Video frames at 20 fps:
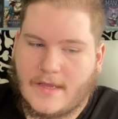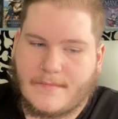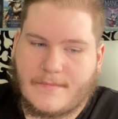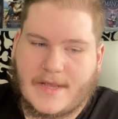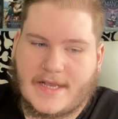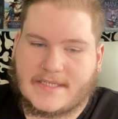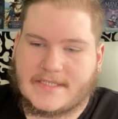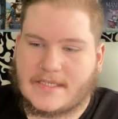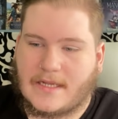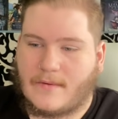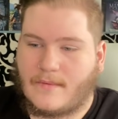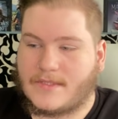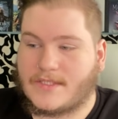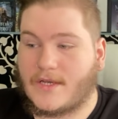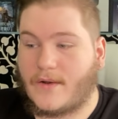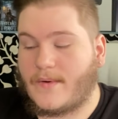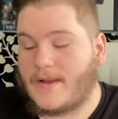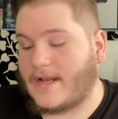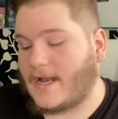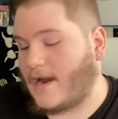Based on what's
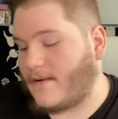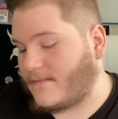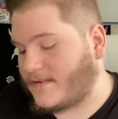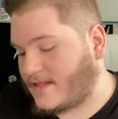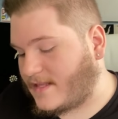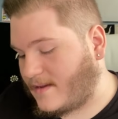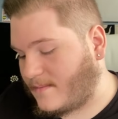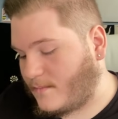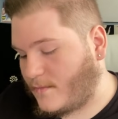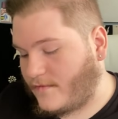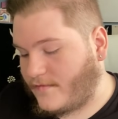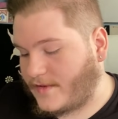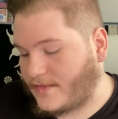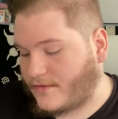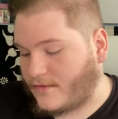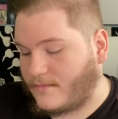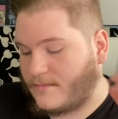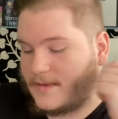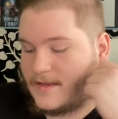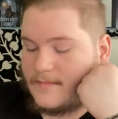going on with them moving
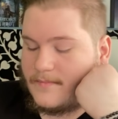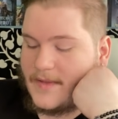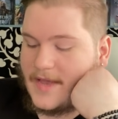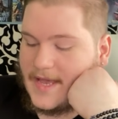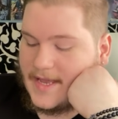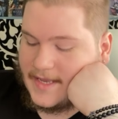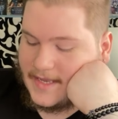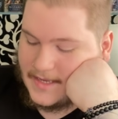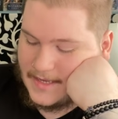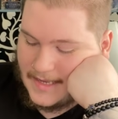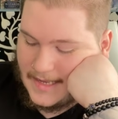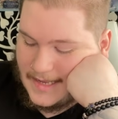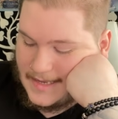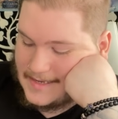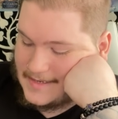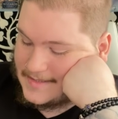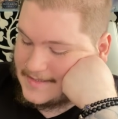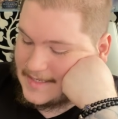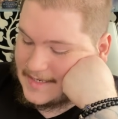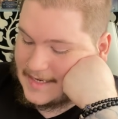through mid-May,
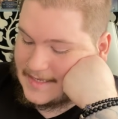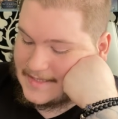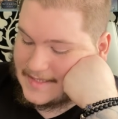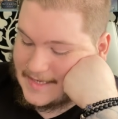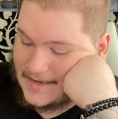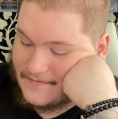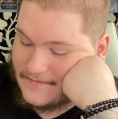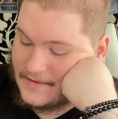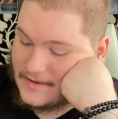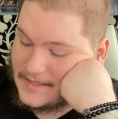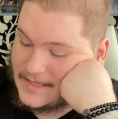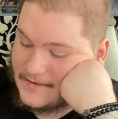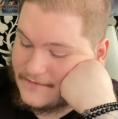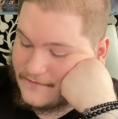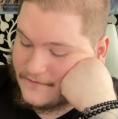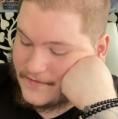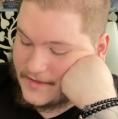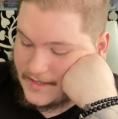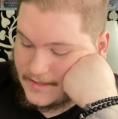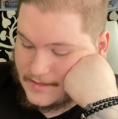is I definitely
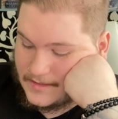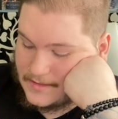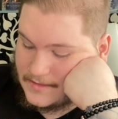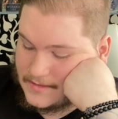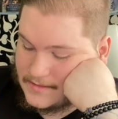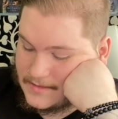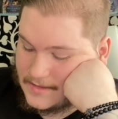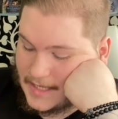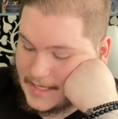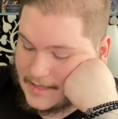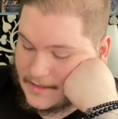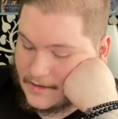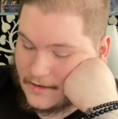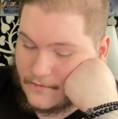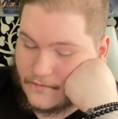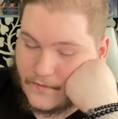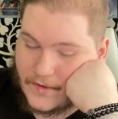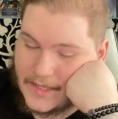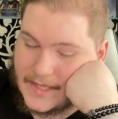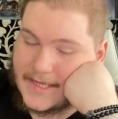feel like they're
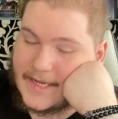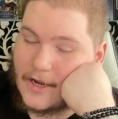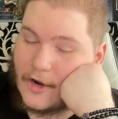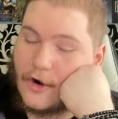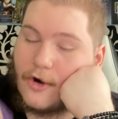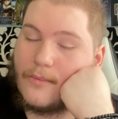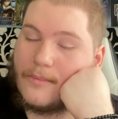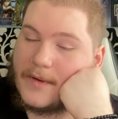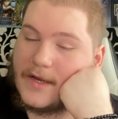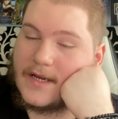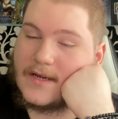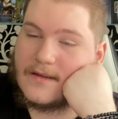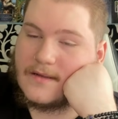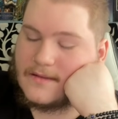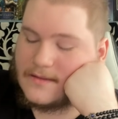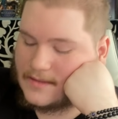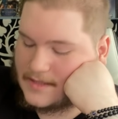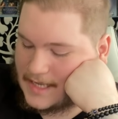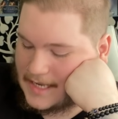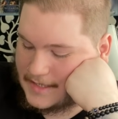really hoping
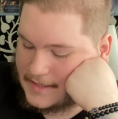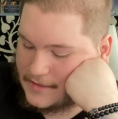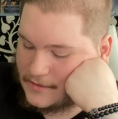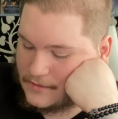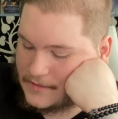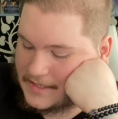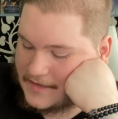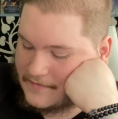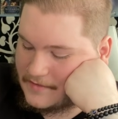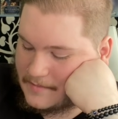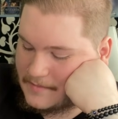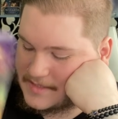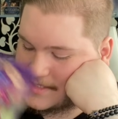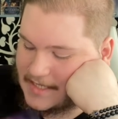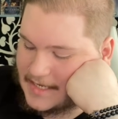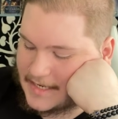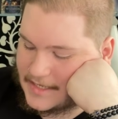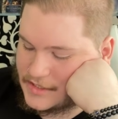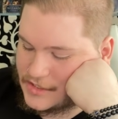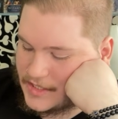that you'll give them a
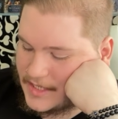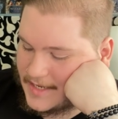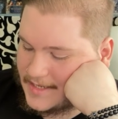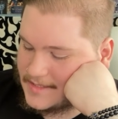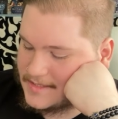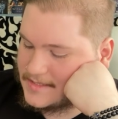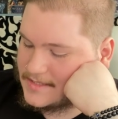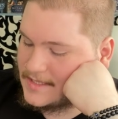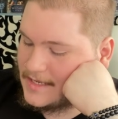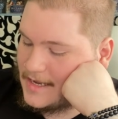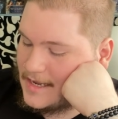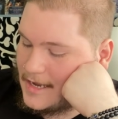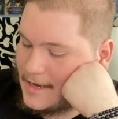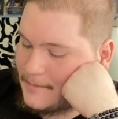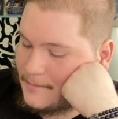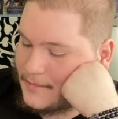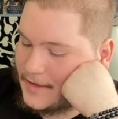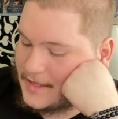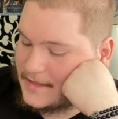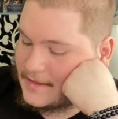second chance,
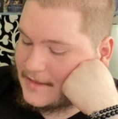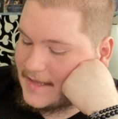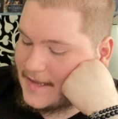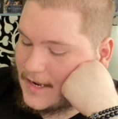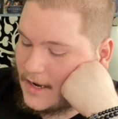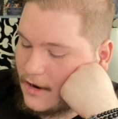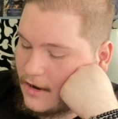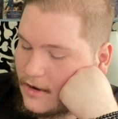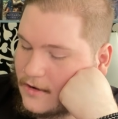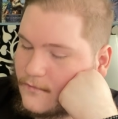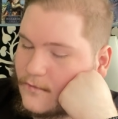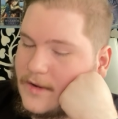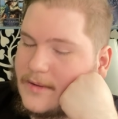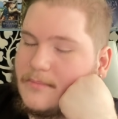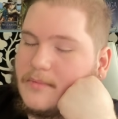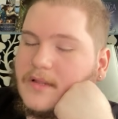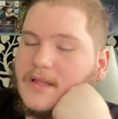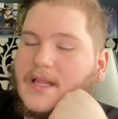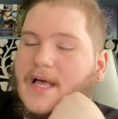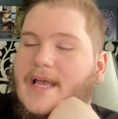but they are
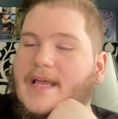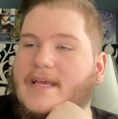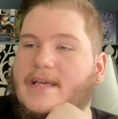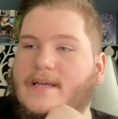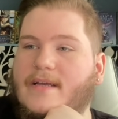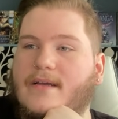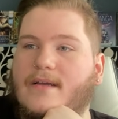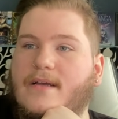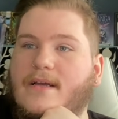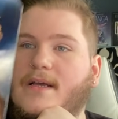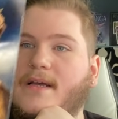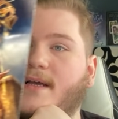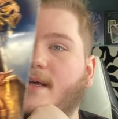replaying